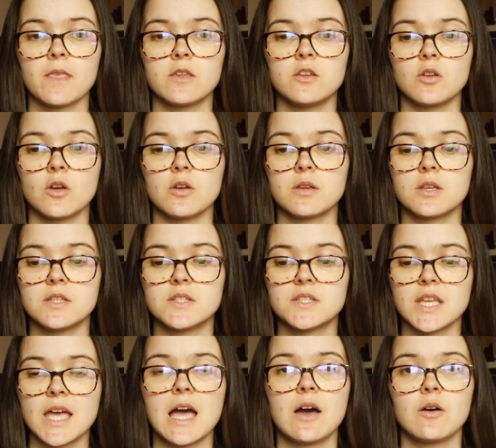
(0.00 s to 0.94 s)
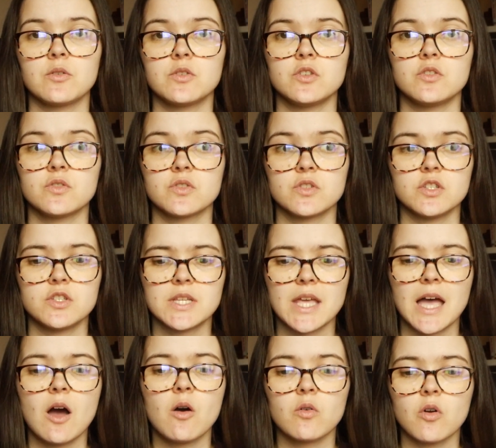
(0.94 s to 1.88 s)
you know, you set out you, you
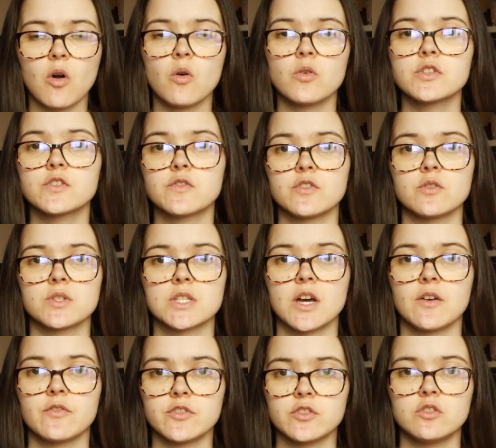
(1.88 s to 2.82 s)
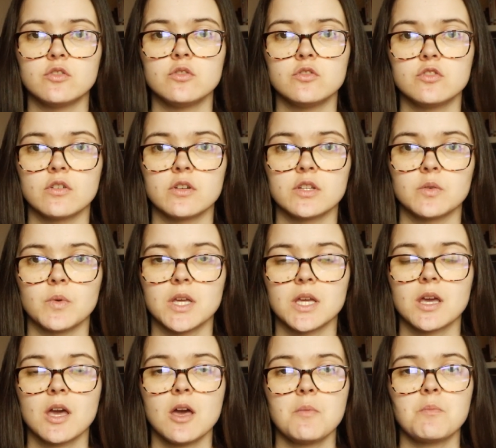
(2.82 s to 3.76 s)
set out goals for yourself to do during the
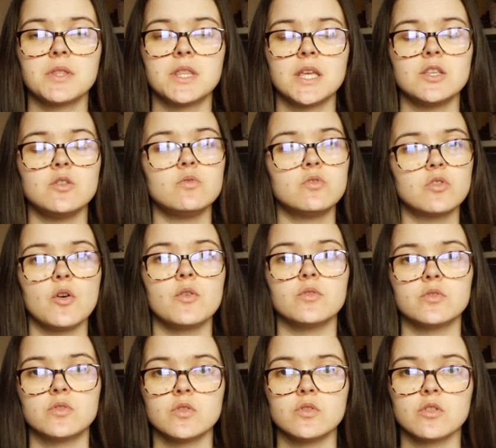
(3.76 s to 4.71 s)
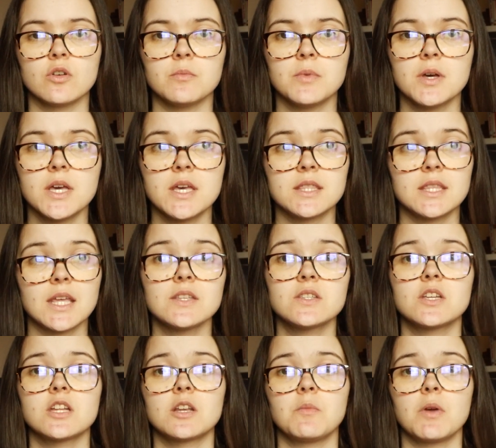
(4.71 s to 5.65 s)
week, but then you don't do them.
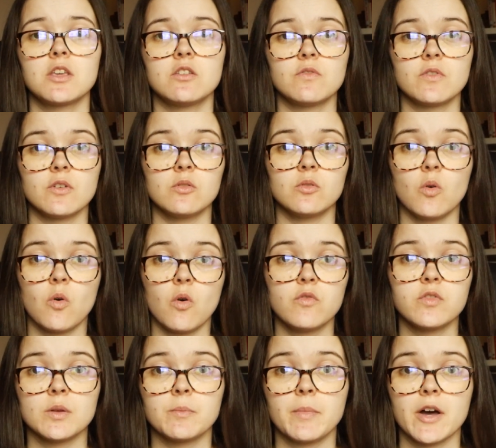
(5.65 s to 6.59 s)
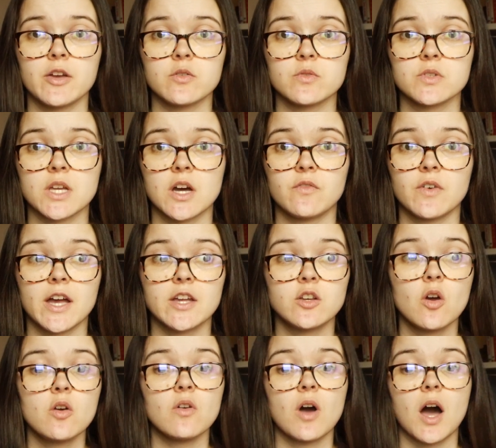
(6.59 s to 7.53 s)
That's going to make you feel awful about yourself. I
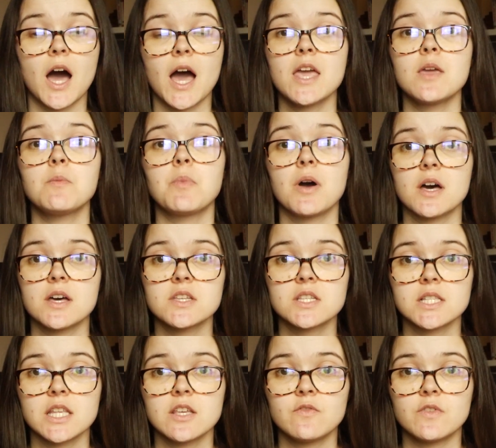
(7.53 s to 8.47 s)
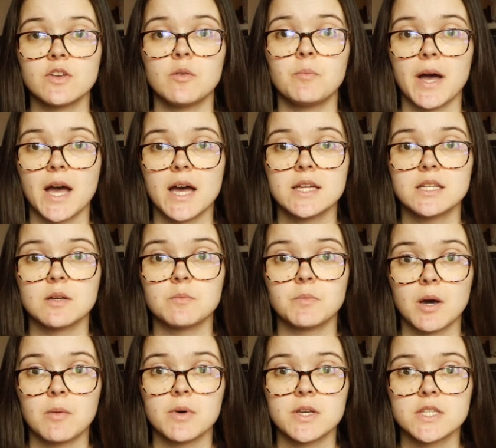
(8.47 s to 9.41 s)
know I personally feel bad
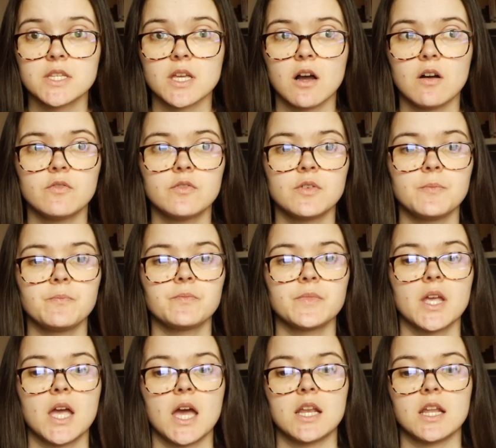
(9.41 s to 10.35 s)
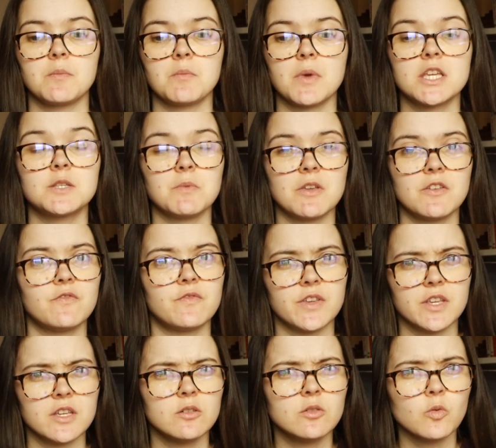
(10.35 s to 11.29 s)
about myself, and that makes me
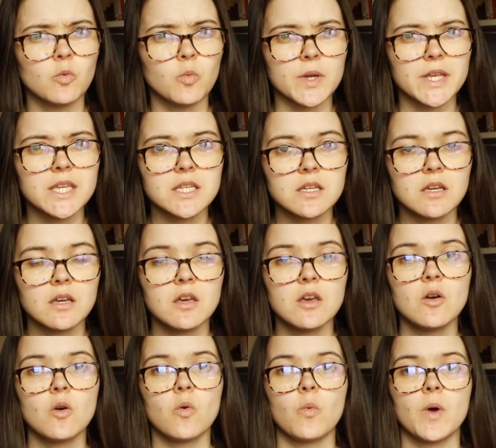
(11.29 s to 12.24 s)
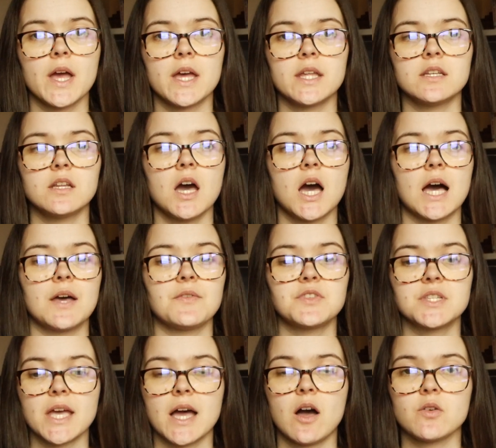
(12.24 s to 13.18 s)
feel weak when I've
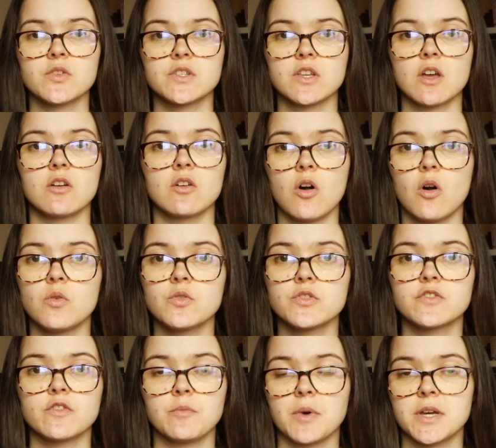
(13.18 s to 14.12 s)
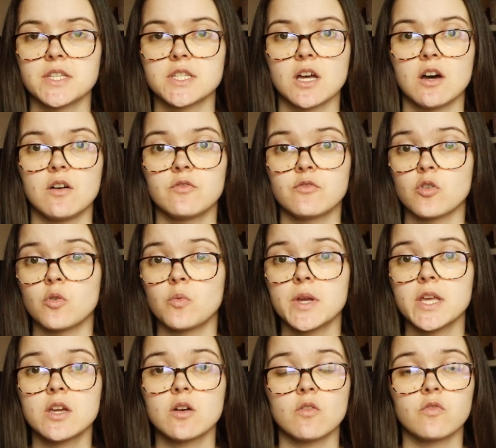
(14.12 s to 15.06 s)
set out certain goals for myself for a
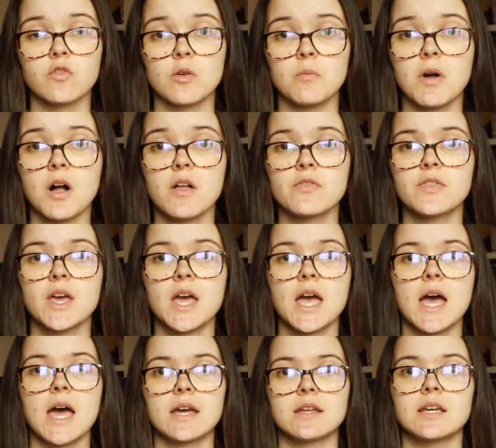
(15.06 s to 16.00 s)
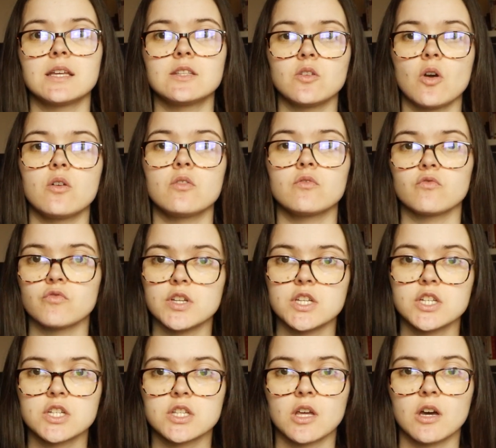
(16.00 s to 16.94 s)
week or for a month and I don't
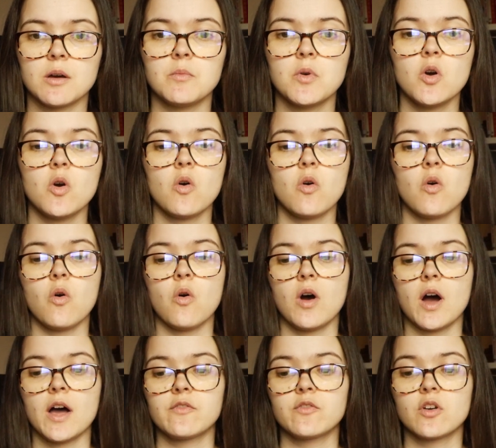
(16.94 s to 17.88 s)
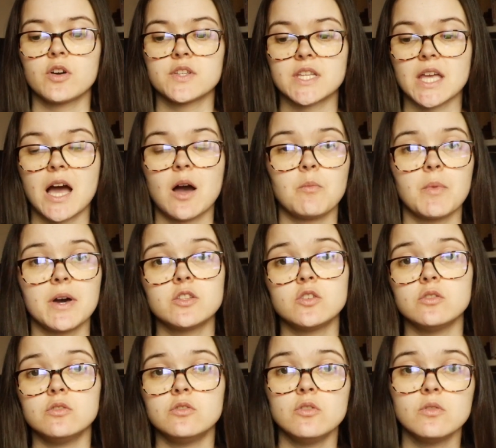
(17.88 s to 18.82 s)
reach them, or I've got set out my
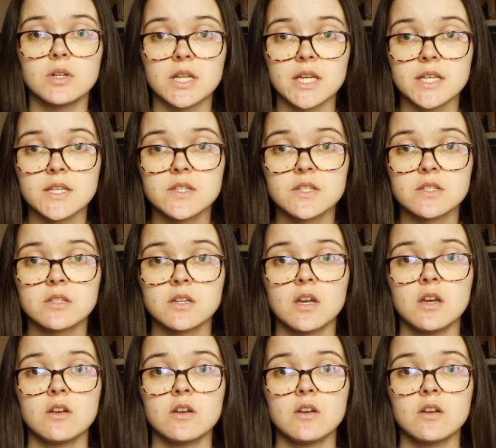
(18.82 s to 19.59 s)
to-do list,